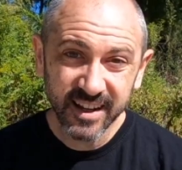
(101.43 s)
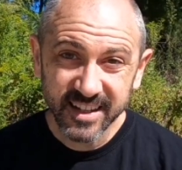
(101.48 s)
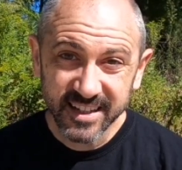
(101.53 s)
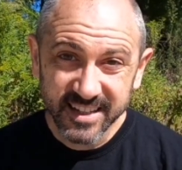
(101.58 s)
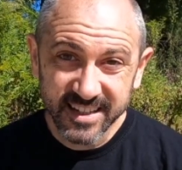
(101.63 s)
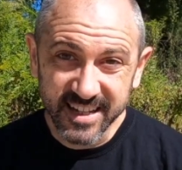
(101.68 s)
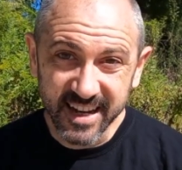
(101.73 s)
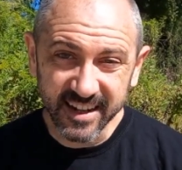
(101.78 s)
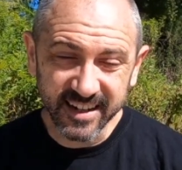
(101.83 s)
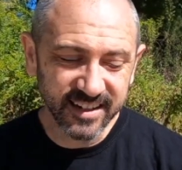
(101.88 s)

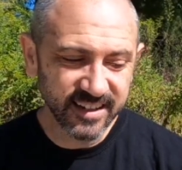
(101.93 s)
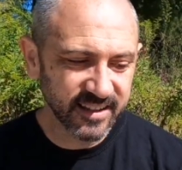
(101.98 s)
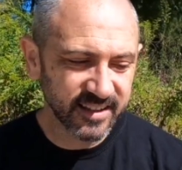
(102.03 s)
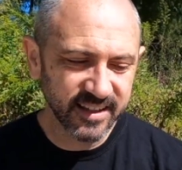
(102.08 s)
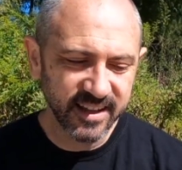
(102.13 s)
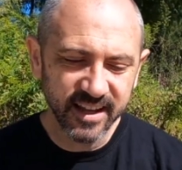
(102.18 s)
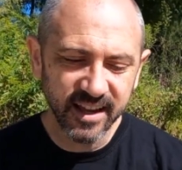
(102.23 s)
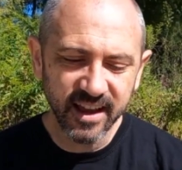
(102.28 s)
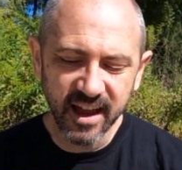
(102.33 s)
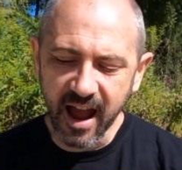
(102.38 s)
Second
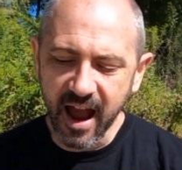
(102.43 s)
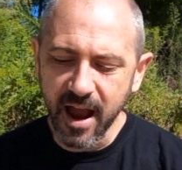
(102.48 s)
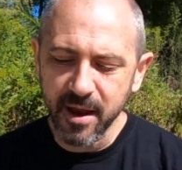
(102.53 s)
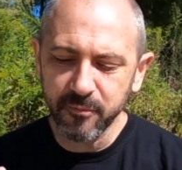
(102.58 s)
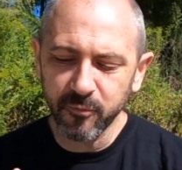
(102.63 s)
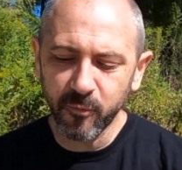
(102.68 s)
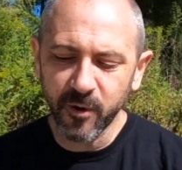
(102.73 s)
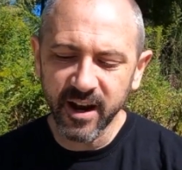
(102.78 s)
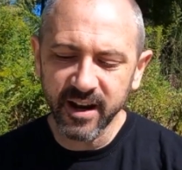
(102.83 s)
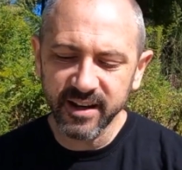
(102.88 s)
thing,
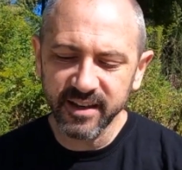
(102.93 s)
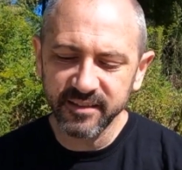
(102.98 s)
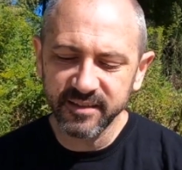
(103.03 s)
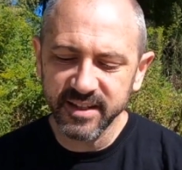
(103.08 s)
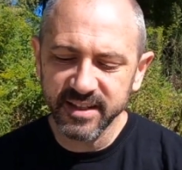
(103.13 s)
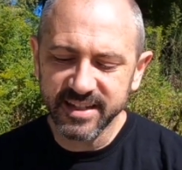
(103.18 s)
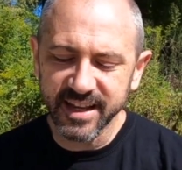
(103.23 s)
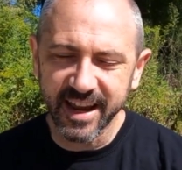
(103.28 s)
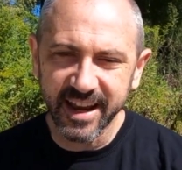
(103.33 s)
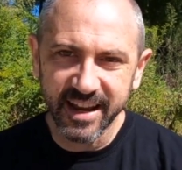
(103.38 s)
I'm riding
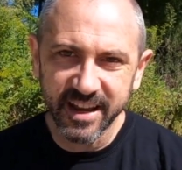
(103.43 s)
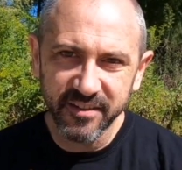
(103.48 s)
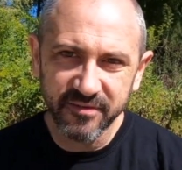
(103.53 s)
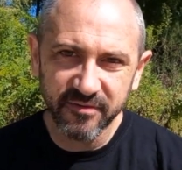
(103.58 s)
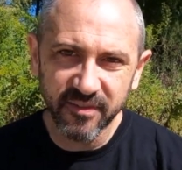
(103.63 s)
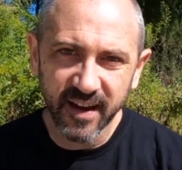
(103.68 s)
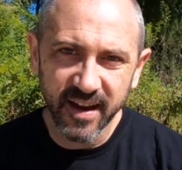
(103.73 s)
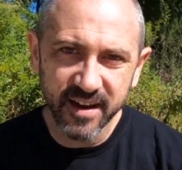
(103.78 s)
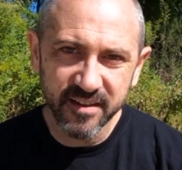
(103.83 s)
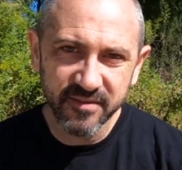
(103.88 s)
these
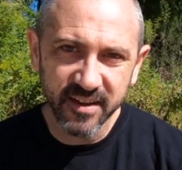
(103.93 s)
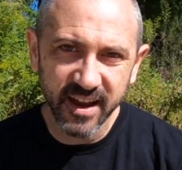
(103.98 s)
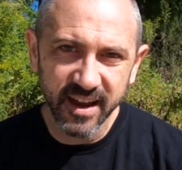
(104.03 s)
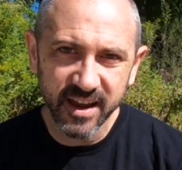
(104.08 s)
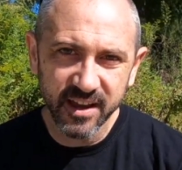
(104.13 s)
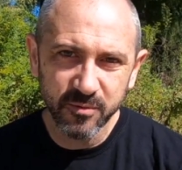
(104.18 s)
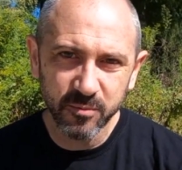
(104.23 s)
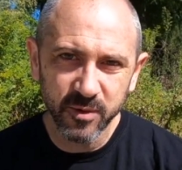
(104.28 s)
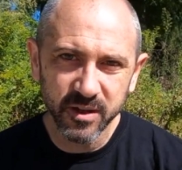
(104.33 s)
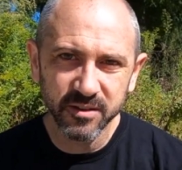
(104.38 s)

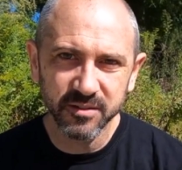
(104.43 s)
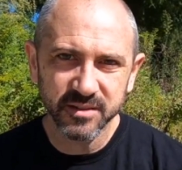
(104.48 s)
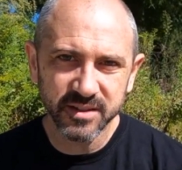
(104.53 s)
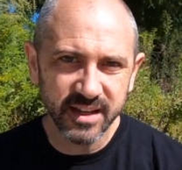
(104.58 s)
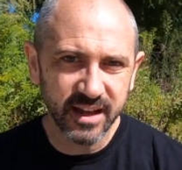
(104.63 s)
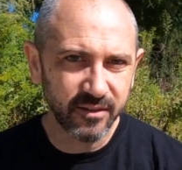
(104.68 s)
85A wheels.